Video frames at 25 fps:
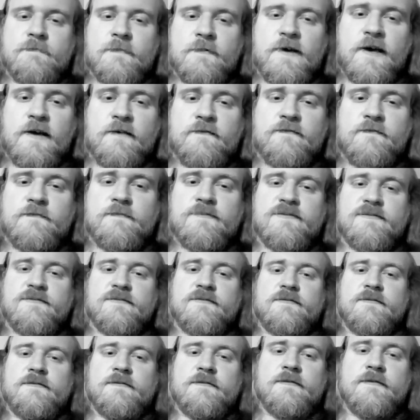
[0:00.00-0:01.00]
I
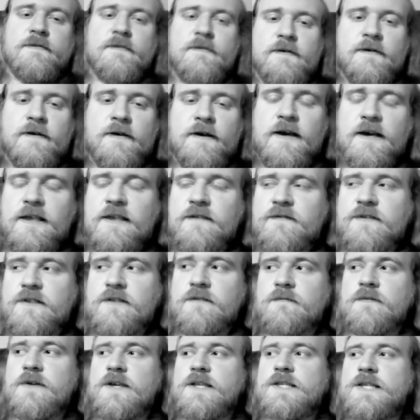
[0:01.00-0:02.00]
live in
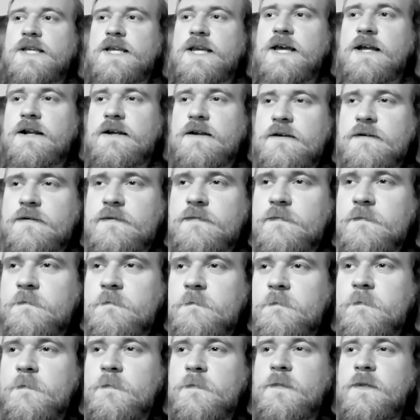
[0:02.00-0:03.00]
Louisiana.
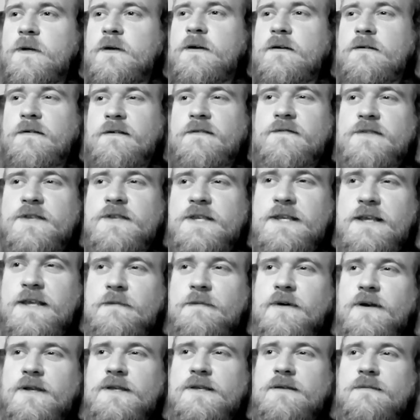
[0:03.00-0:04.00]
I don't even see
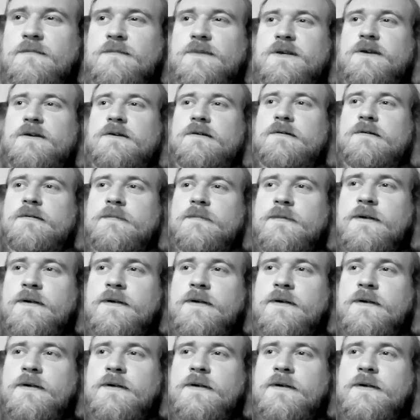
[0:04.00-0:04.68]
Muslims here.